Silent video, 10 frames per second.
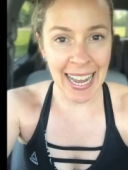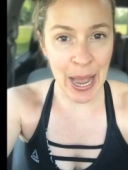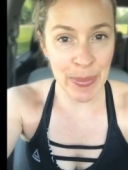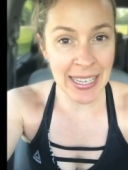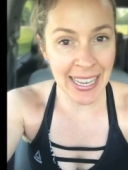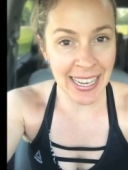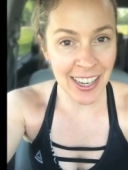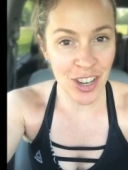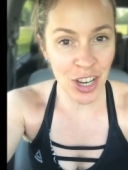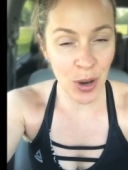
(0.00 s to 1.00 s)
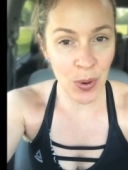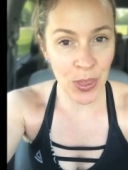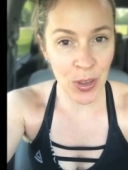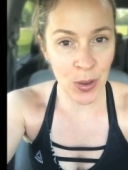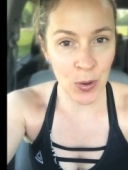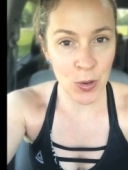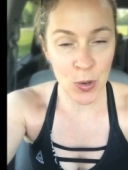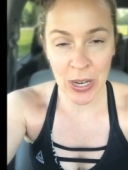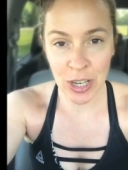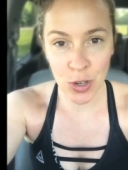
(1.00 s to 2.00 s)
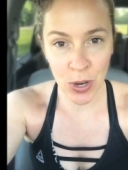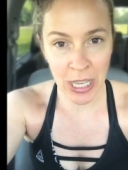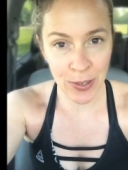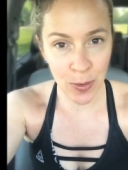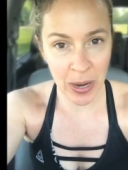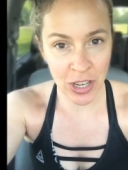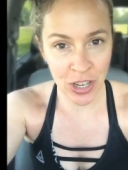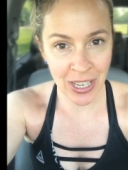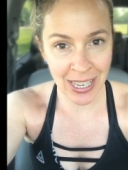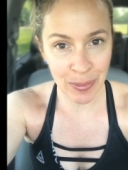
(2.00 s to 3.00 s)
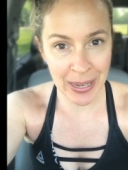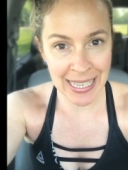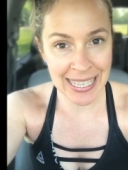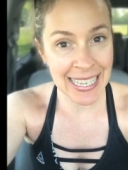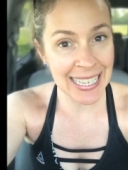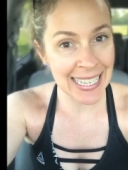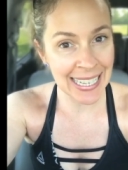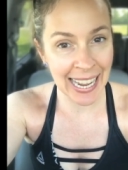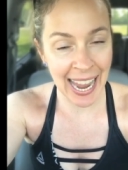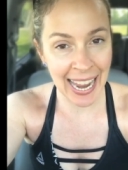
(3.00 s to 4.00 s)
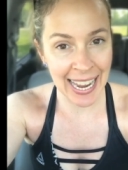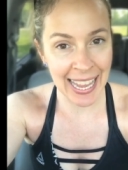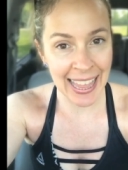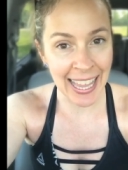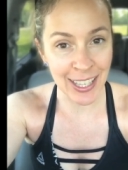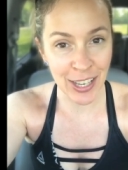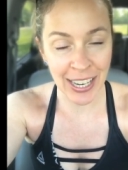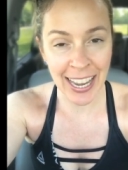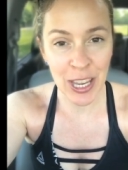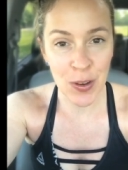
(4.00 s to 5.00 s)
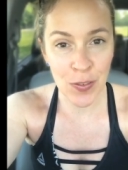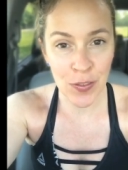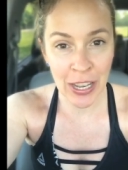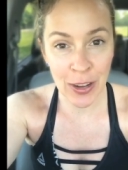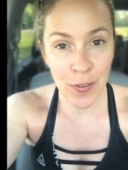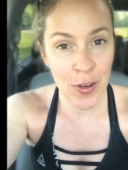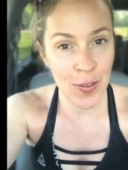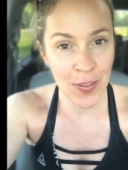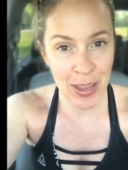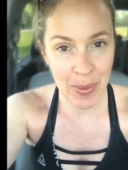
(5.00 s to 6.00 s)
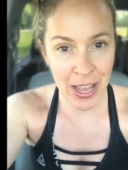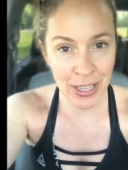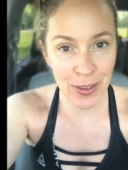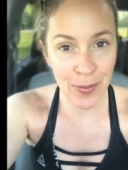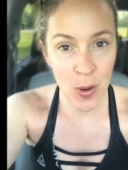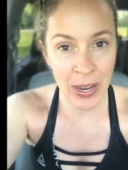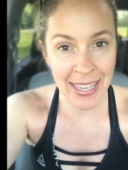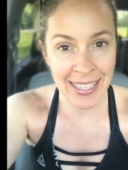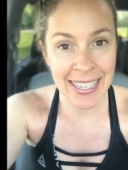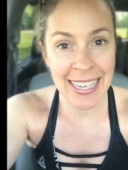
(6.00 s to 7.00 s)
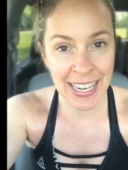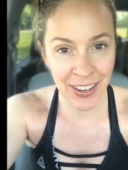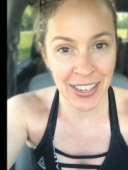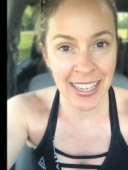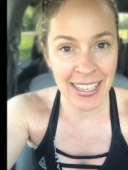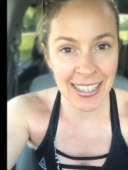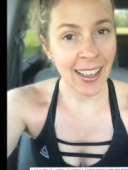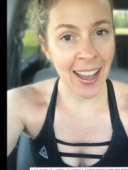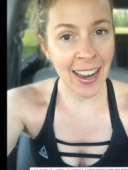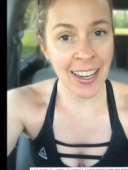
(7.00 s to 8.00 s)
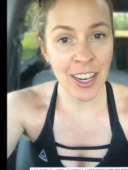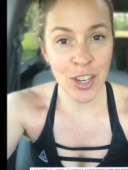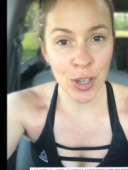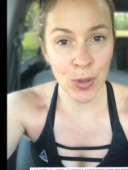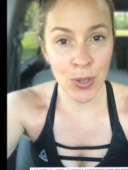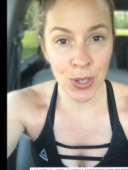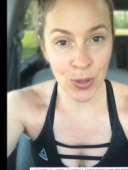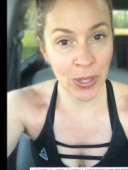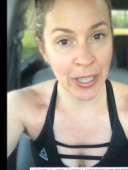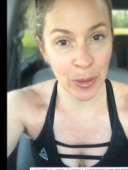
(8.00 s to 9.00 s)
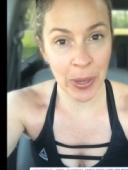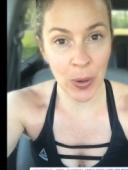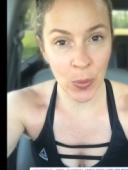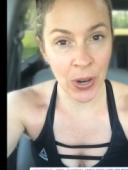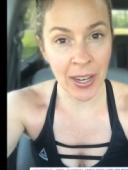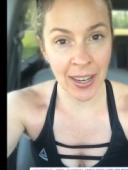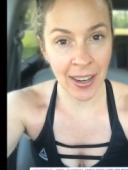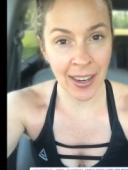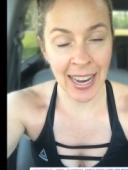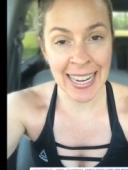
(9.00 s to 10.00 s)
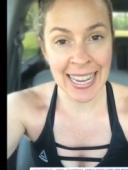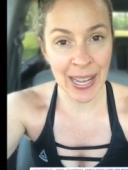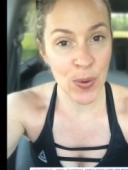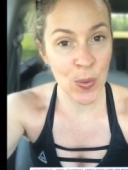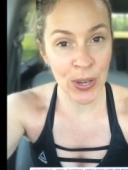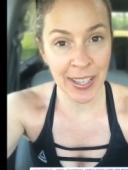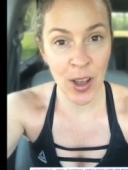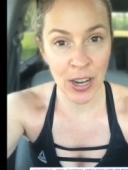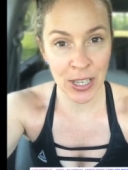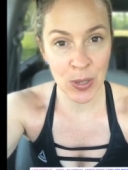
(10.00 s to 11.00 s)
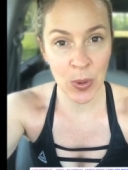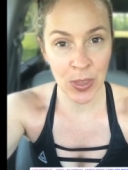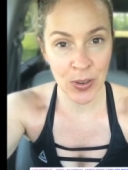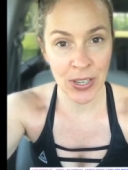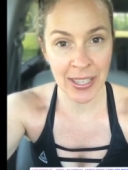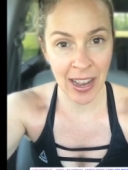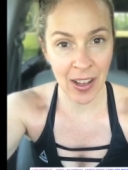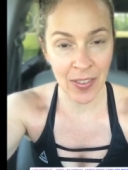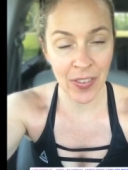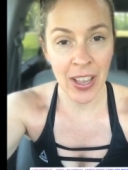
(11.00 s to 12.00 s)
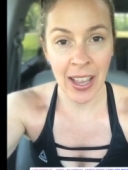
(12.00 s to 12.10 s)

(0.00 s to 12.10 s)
I'm excited to share with you Trina's transformation tidbits today that's going to get you fit for females focused. Here it is. I need you to do a little bit of work here and get really honest with yourself.